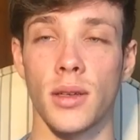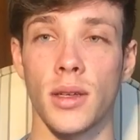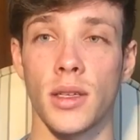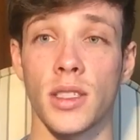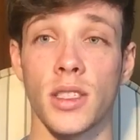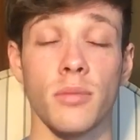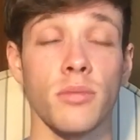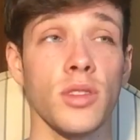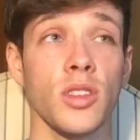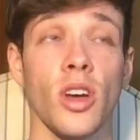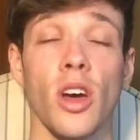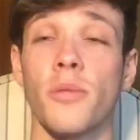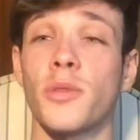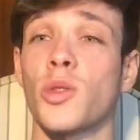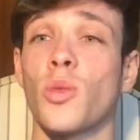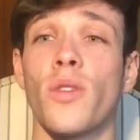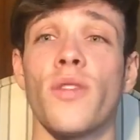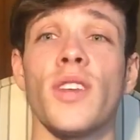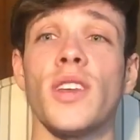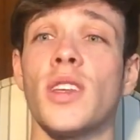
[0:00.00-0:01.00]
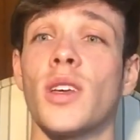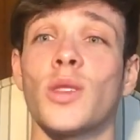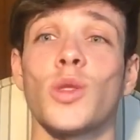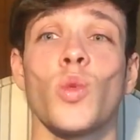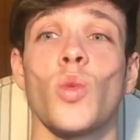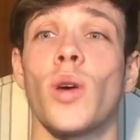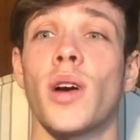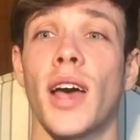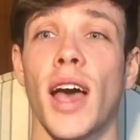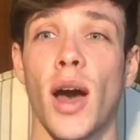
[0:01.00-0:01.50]
Sometimes if it doesn't
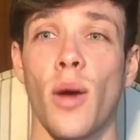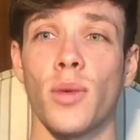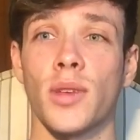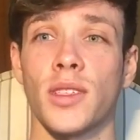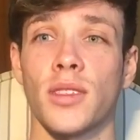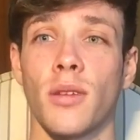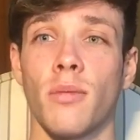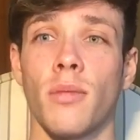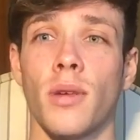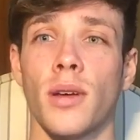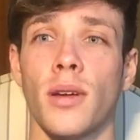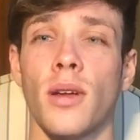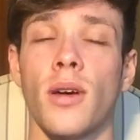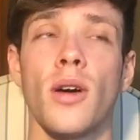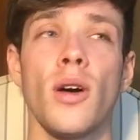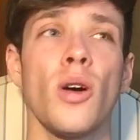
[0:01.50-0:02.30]
work out with someone,